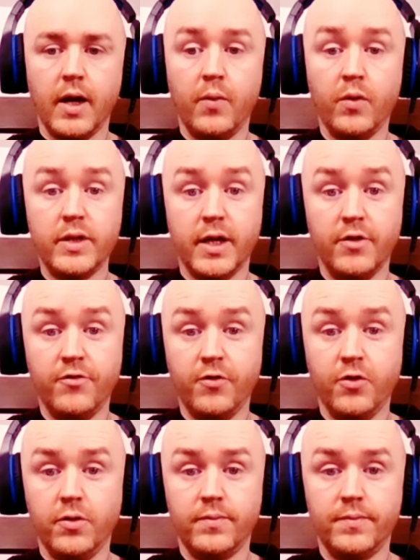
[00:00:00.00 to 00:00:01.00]
I want to have
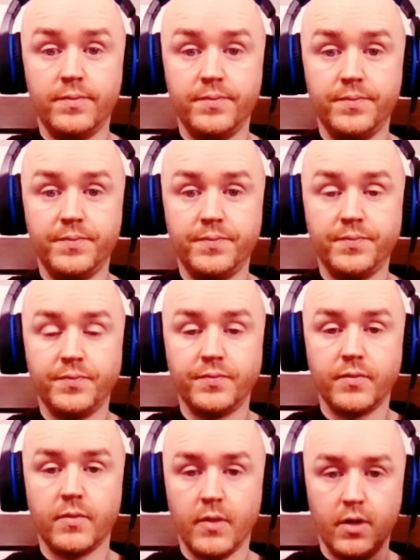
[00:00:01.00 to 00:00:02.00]
fun.
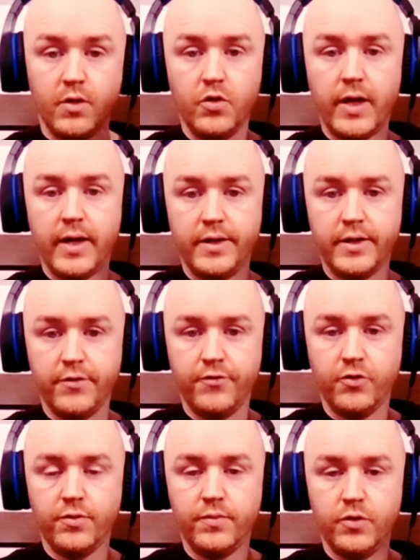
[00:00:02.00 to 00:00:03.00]
You can't have
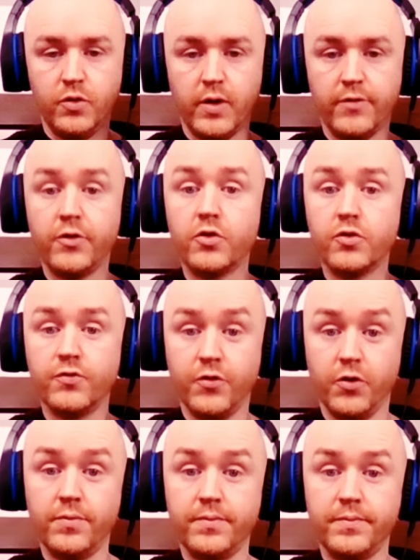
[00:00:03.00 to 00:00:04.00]
fun. You haven't earned
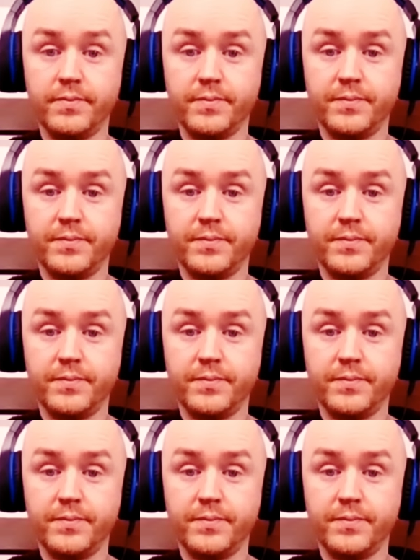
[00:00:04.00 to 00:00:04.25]
fun.